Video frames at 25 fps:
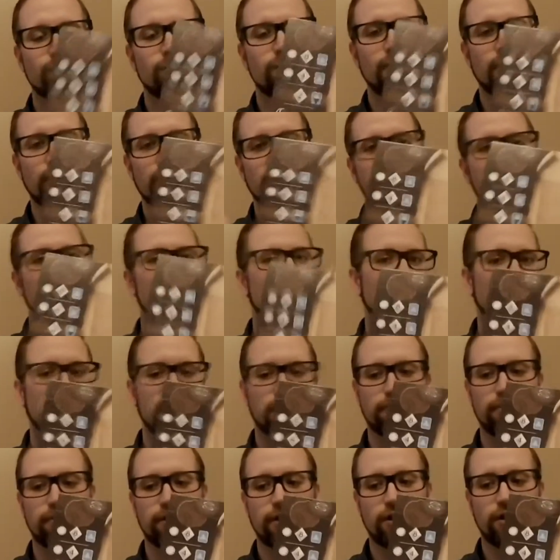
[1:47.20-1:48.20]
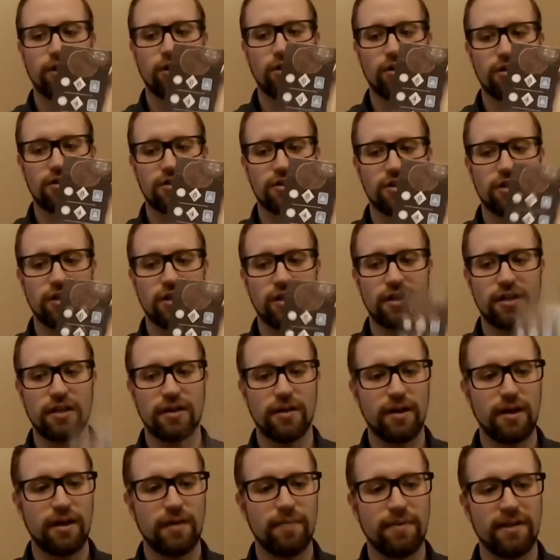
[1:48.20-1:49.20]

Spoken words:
where they were going to put cards on.